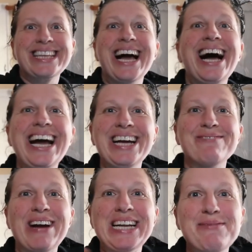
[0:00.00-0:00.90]
Hi,
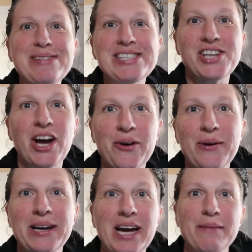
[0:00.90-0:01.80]
my name is Jo,
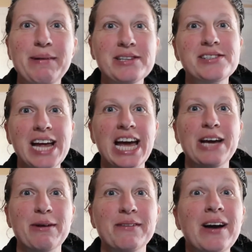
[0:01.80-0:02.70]
and I'm here today
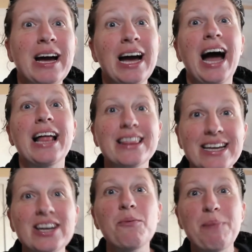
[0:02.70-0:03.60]
with a
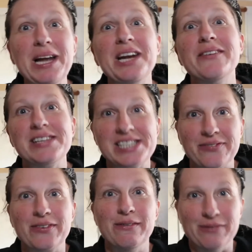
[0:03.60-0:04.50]
little bit of a
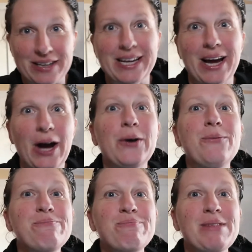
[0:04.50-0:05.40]
different video.
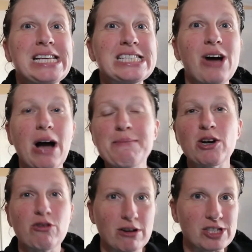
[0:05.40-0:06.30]
So I'm a
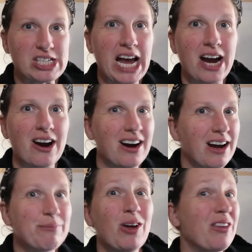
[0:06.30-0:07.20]
crocheter.
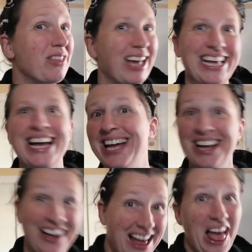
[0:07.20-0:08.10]
I'm not like
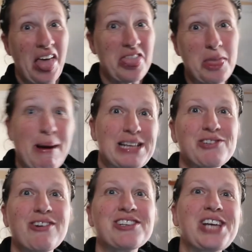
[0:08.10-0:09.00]
the best
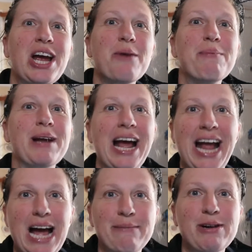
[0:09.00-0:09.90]
crocheter, but I
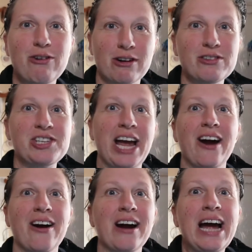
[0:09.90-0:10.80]
am a
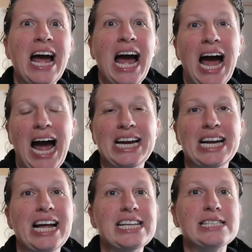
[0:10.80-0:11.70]
crocheter, and I
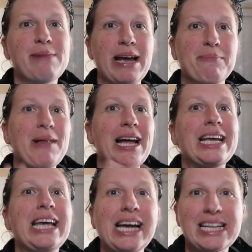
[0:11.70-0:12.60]
like to make
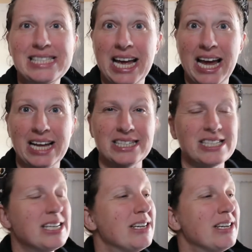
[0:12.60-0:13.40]
blankets and